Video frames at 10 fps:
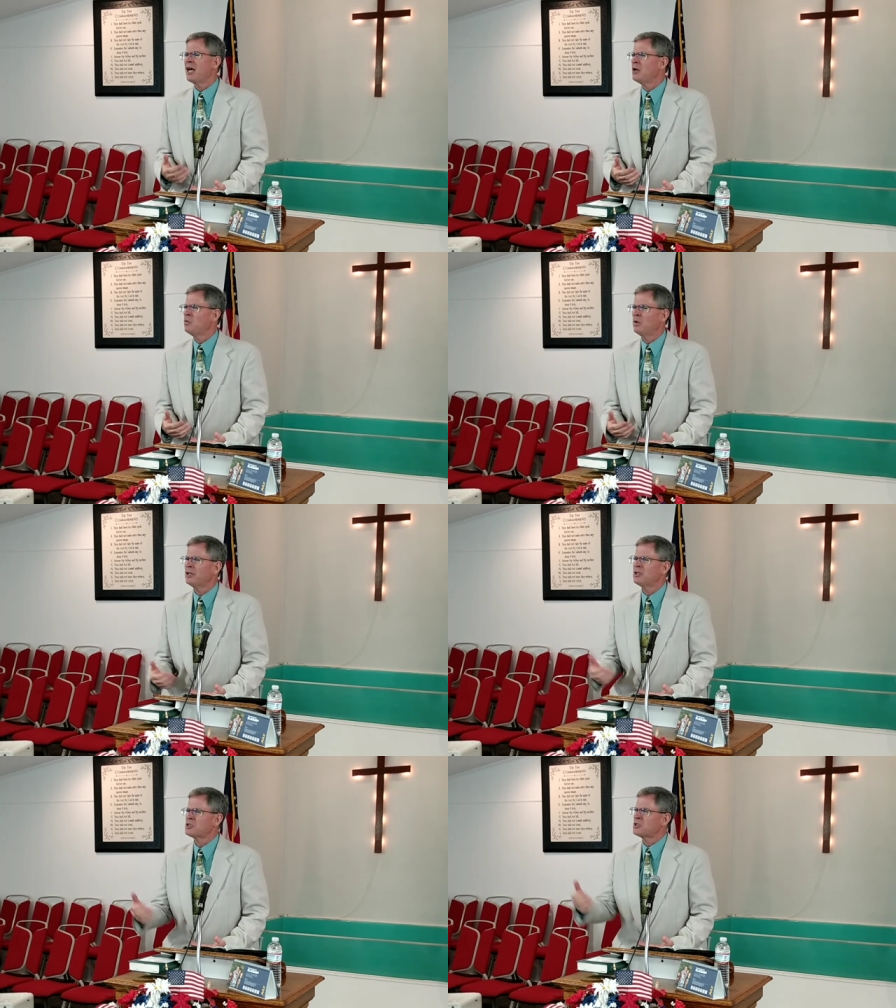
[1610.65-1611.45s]
a
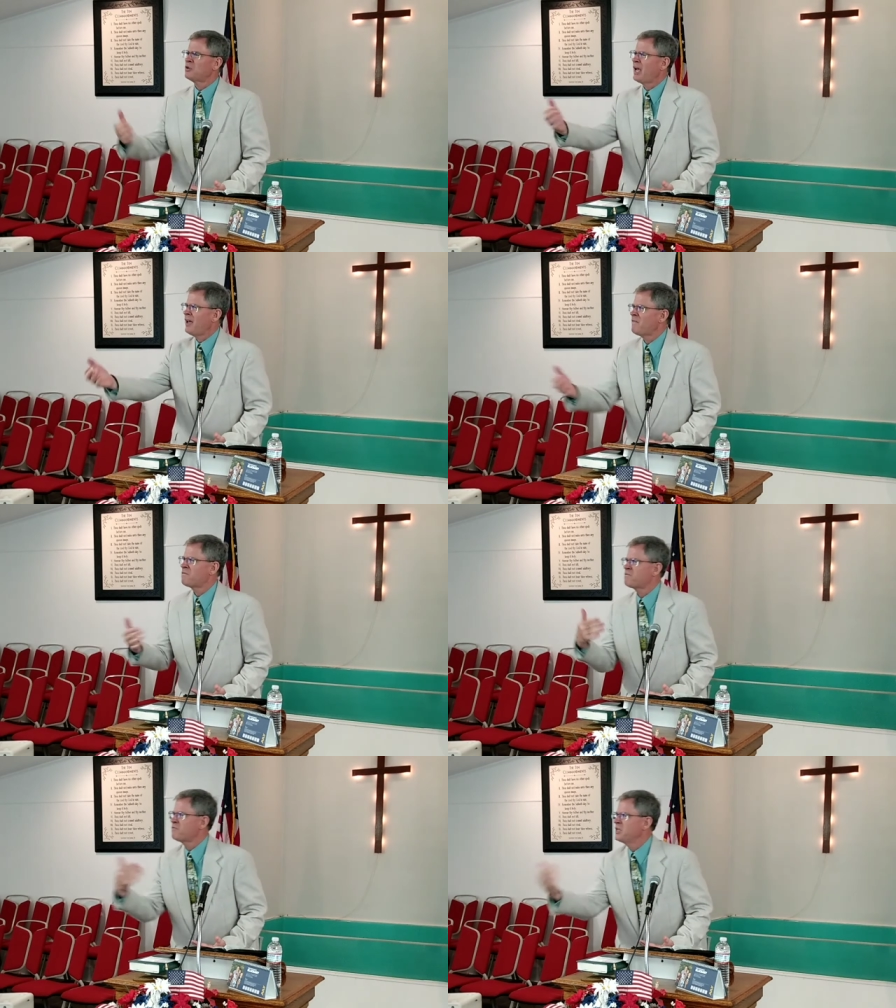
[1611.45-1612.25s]
willingness to have
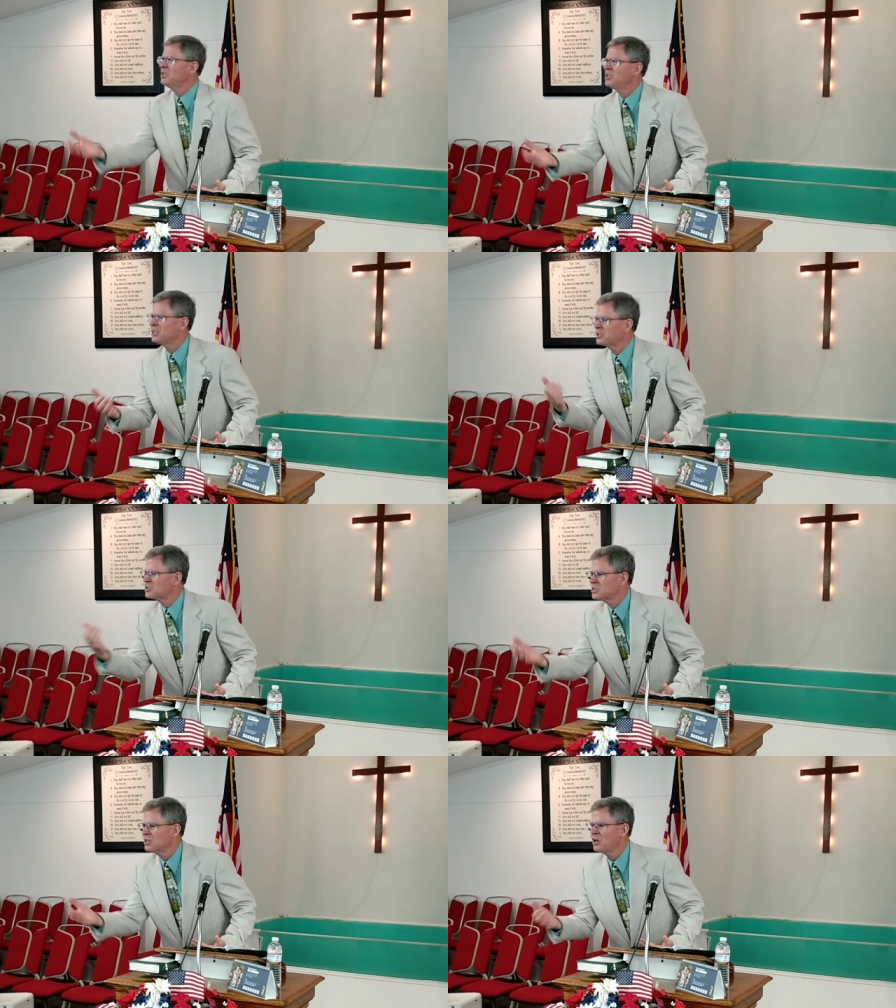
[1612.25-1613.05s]

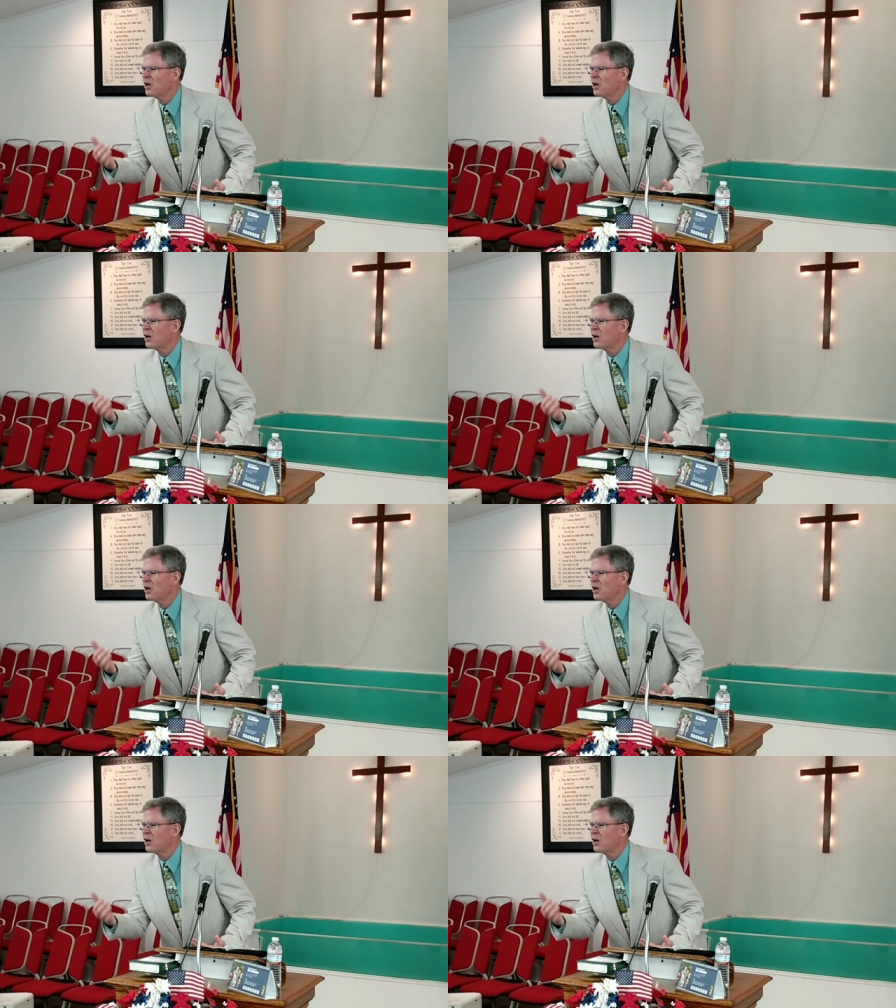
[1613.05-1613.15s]
feelings